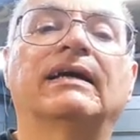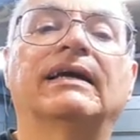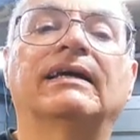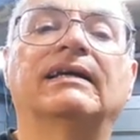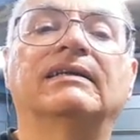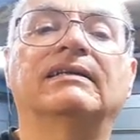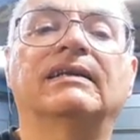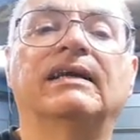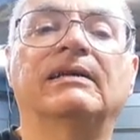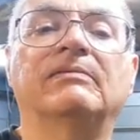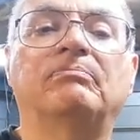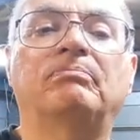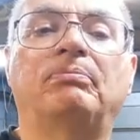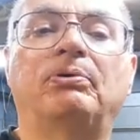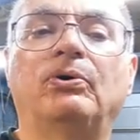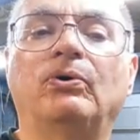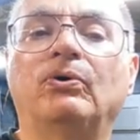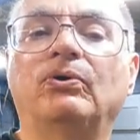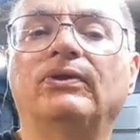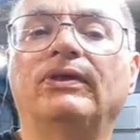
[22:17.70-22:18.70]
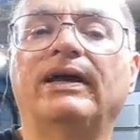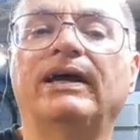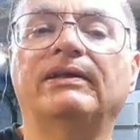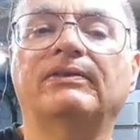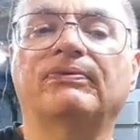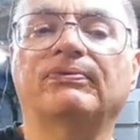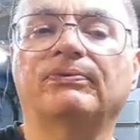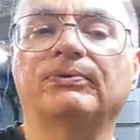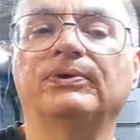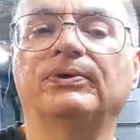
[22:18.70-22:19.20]
and then pull
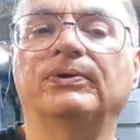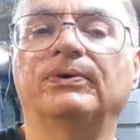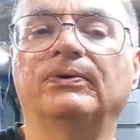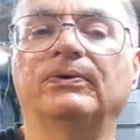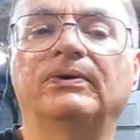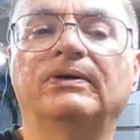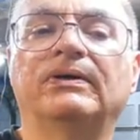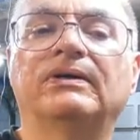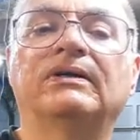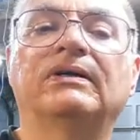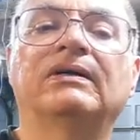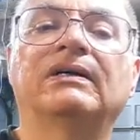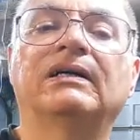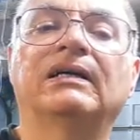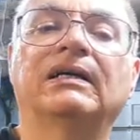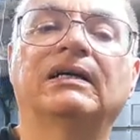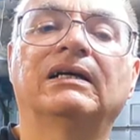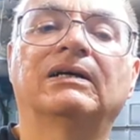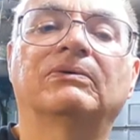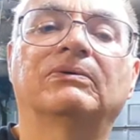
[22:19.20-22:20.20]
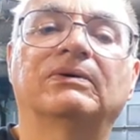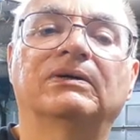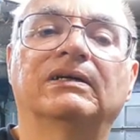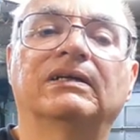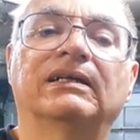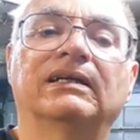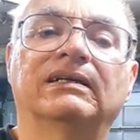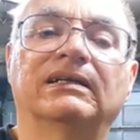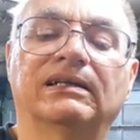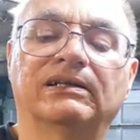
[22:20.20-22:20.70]
that through,
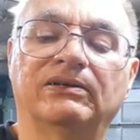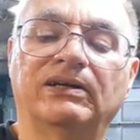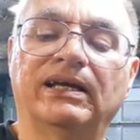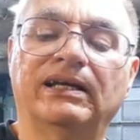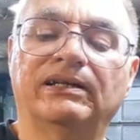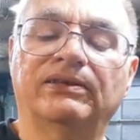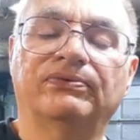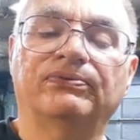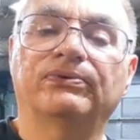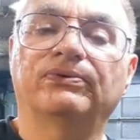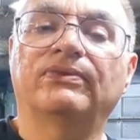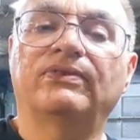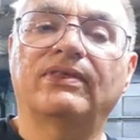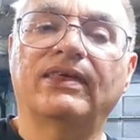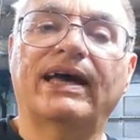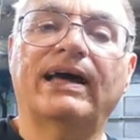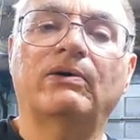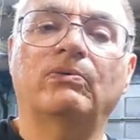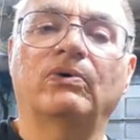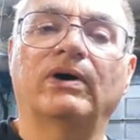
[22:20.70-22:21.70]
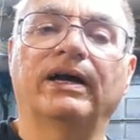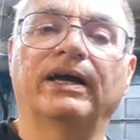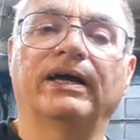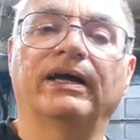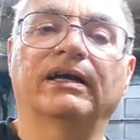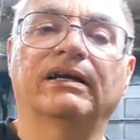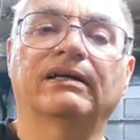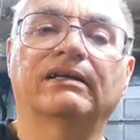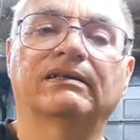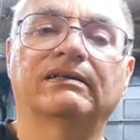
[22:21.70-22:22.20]
and then get it through that
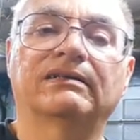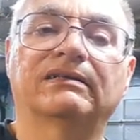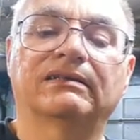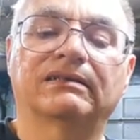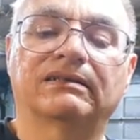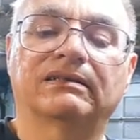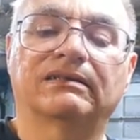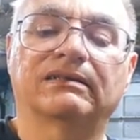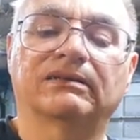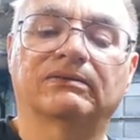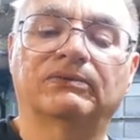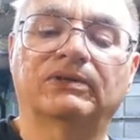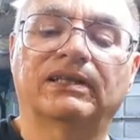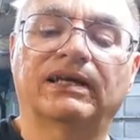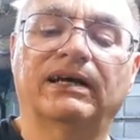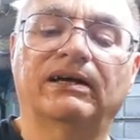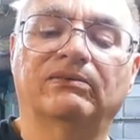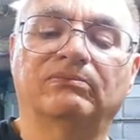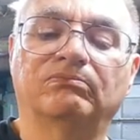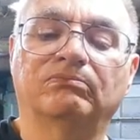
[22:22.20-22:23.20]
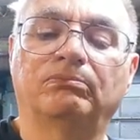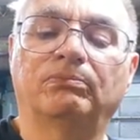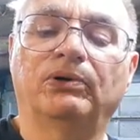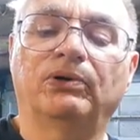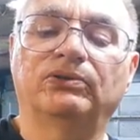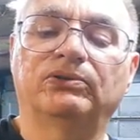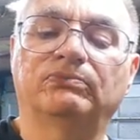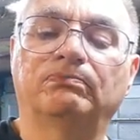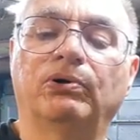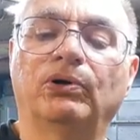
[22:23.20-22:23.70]
way without
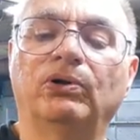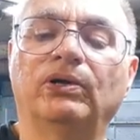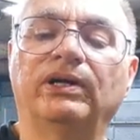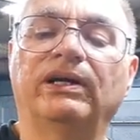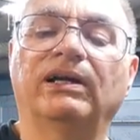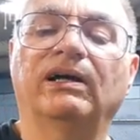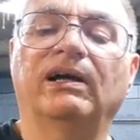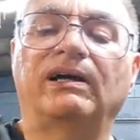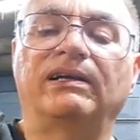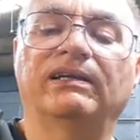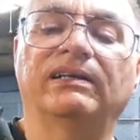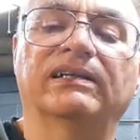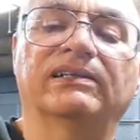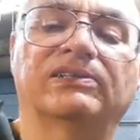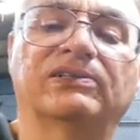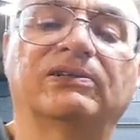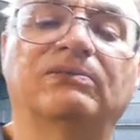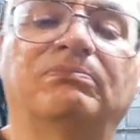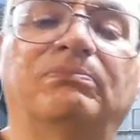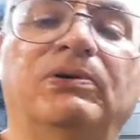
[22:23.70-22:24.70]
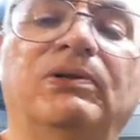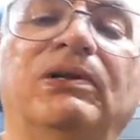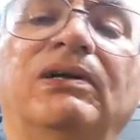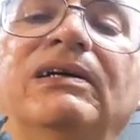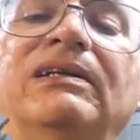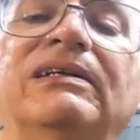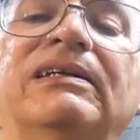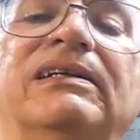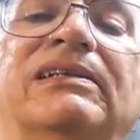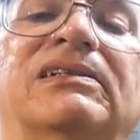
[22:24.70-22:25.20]
pulling on this. Don't pull
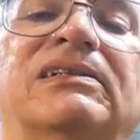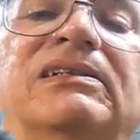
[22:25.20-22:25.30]
on this,